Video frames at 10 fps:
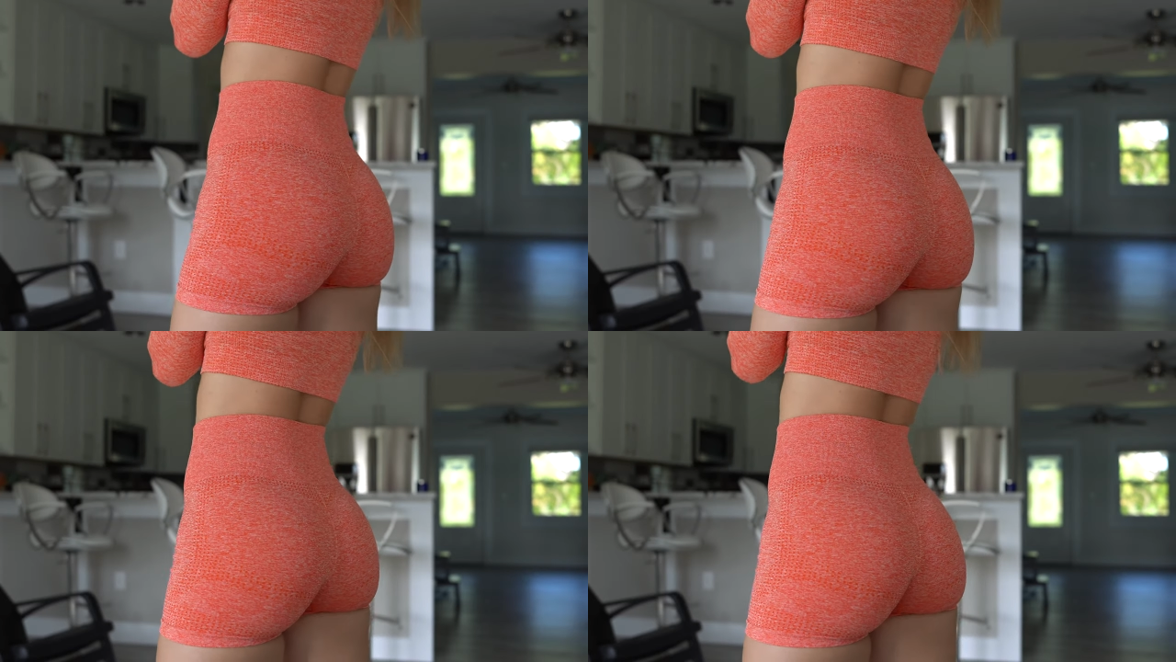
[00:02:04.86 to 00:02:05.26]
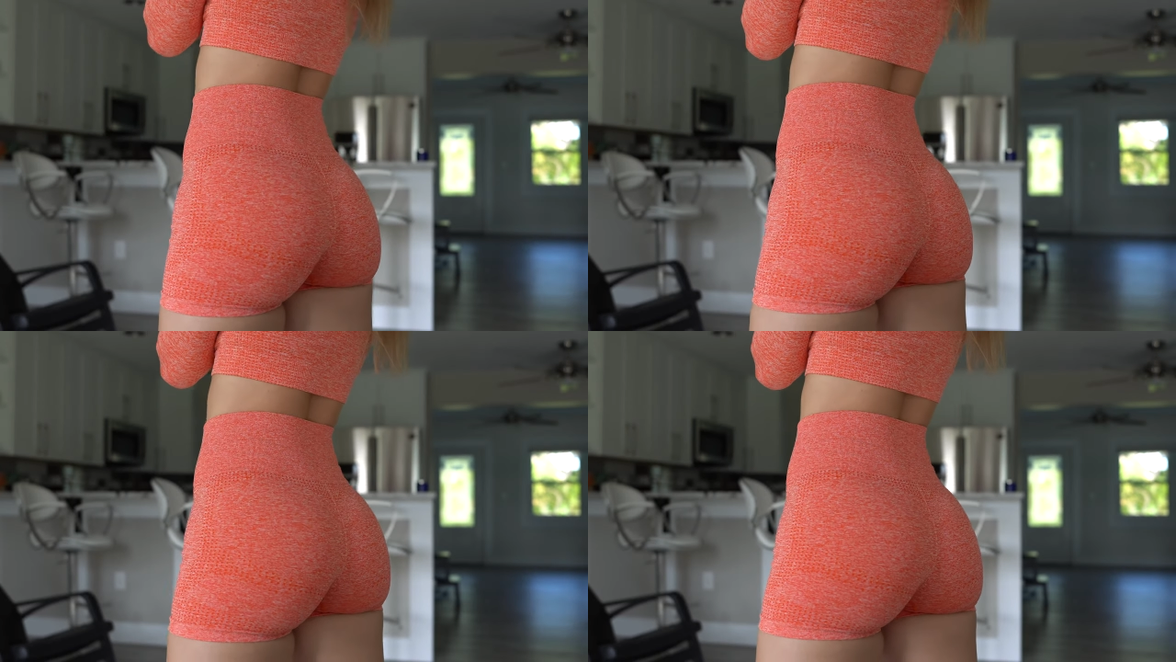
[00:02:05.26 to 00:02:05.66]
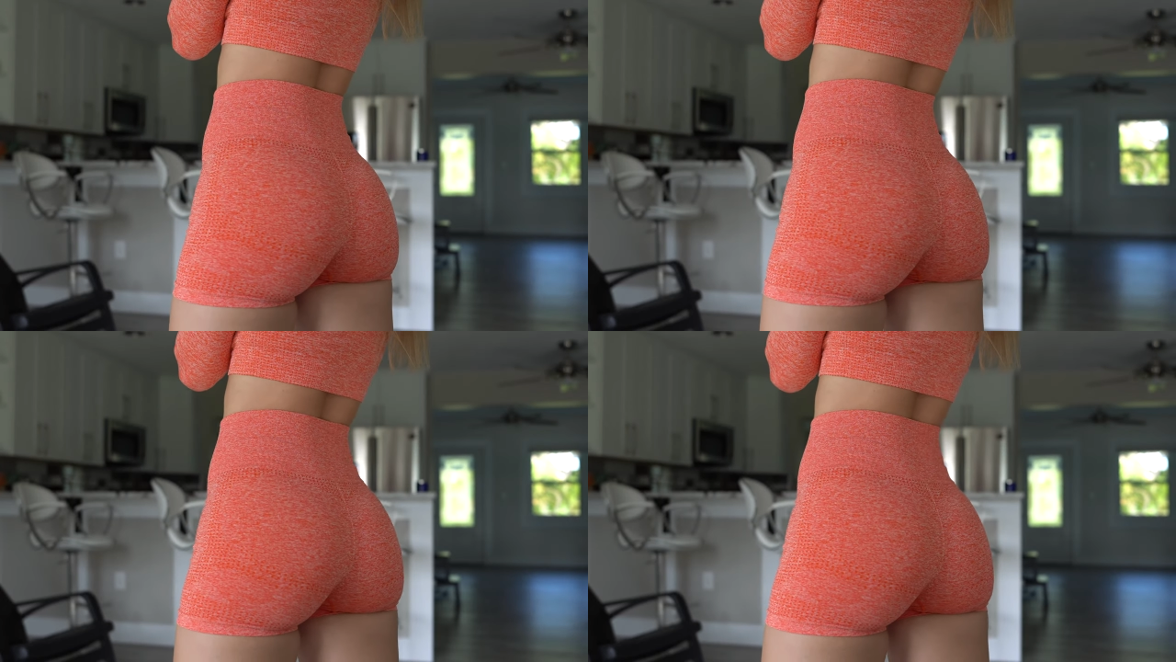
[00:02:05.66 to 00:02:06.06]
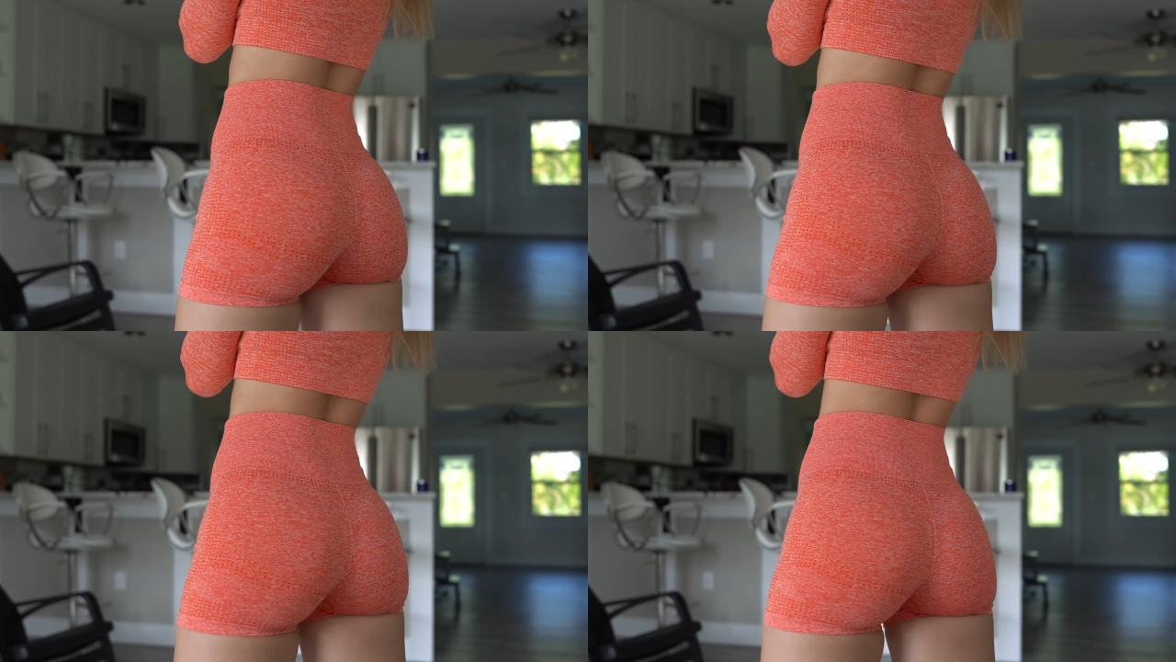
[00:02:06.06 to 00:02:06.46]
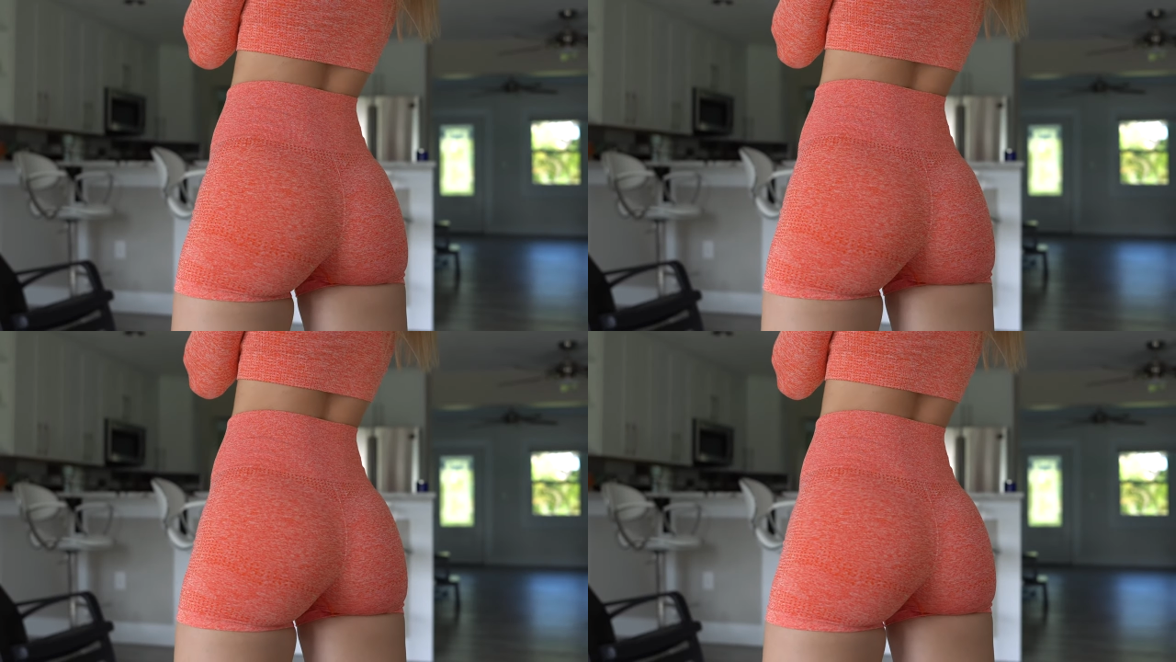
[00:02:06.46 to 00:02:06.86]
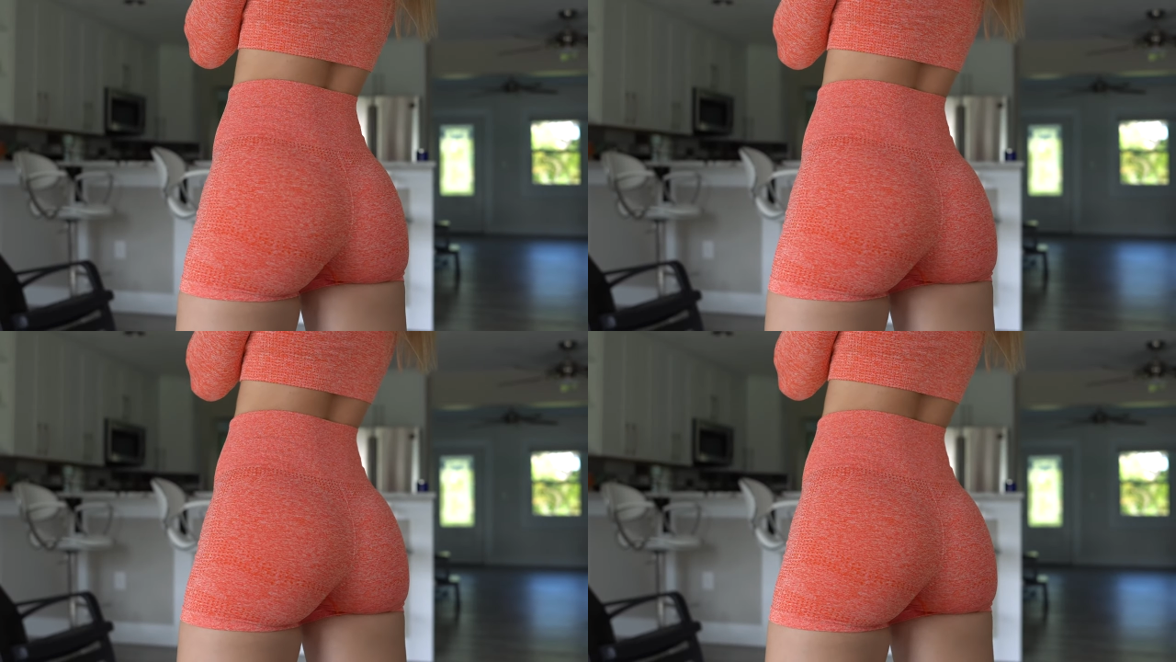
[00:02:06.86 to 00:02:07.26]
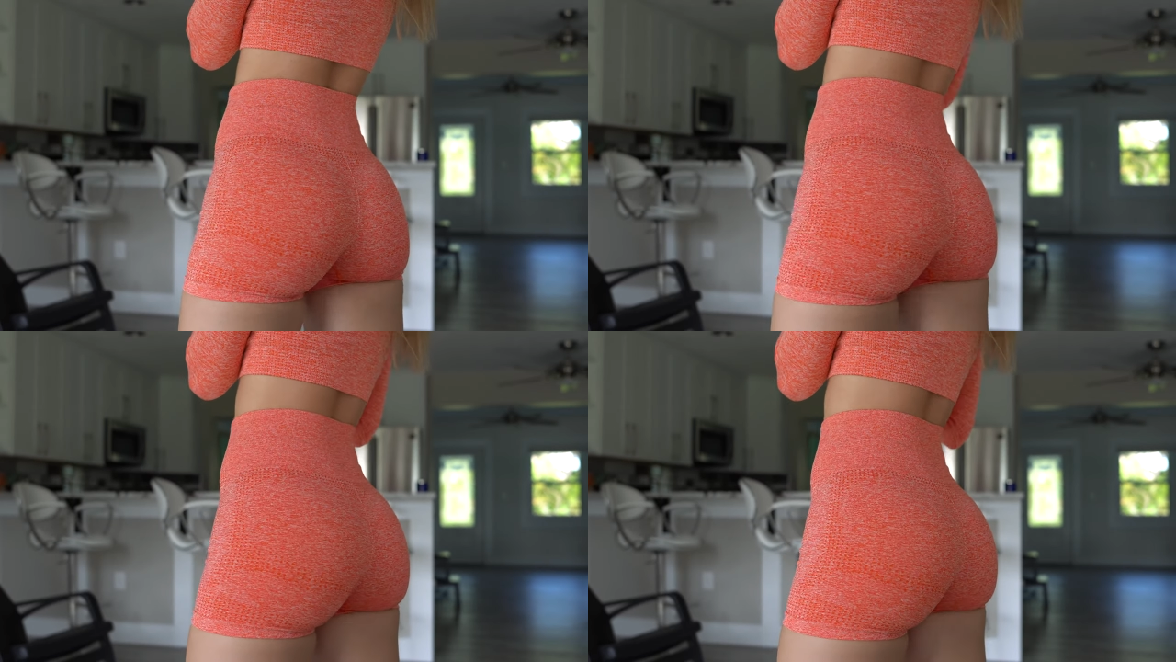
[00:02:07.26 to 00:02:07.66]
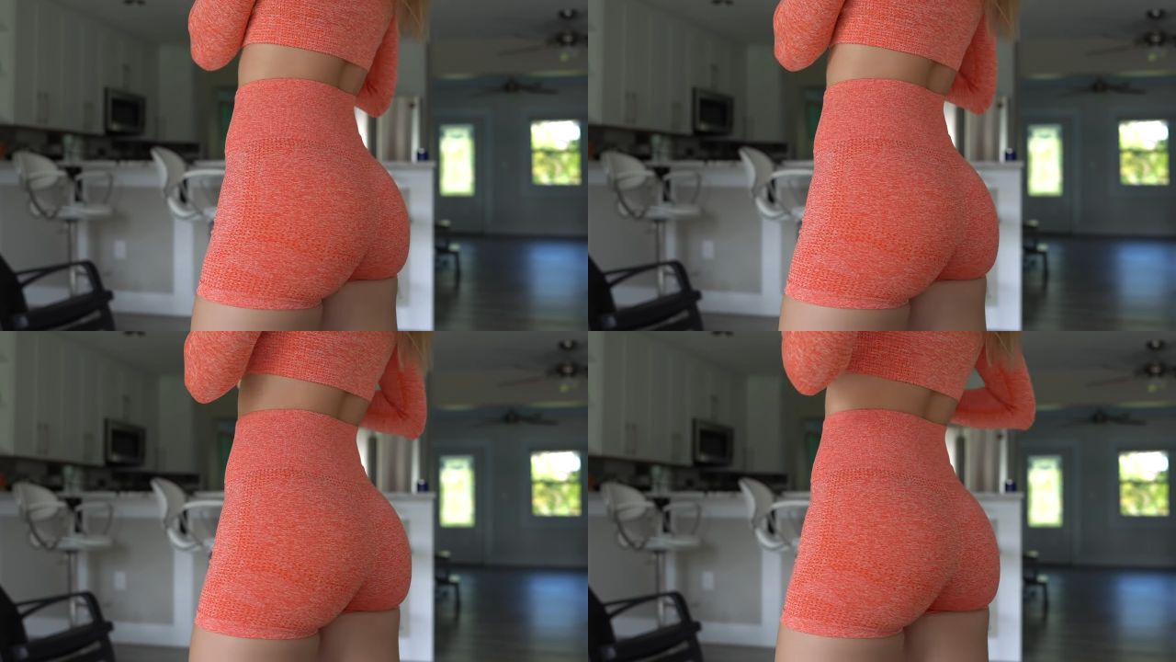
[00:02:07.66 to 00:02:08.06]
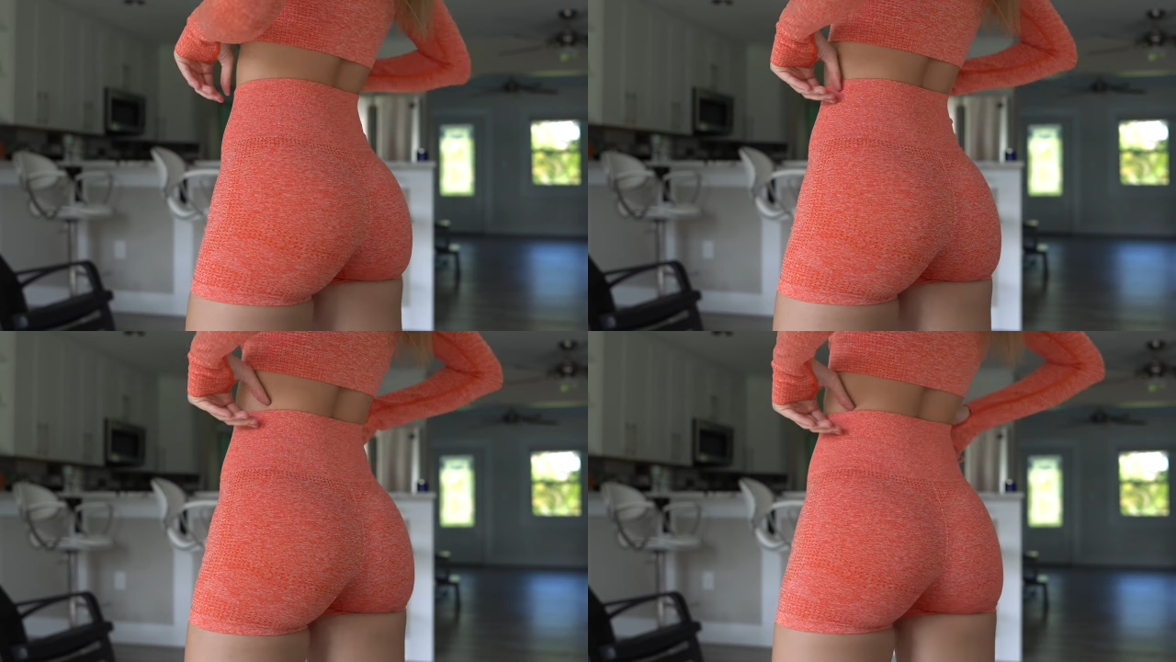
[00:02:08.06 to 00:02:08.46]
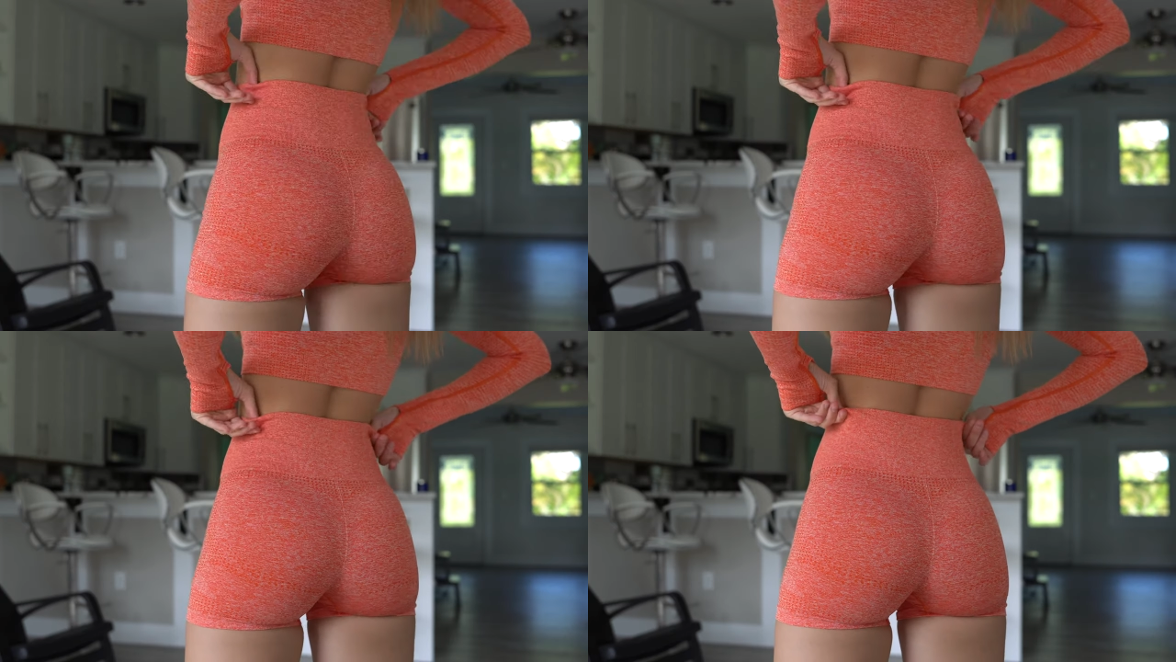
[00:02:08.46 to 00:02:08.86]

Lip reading: (no speaker visible)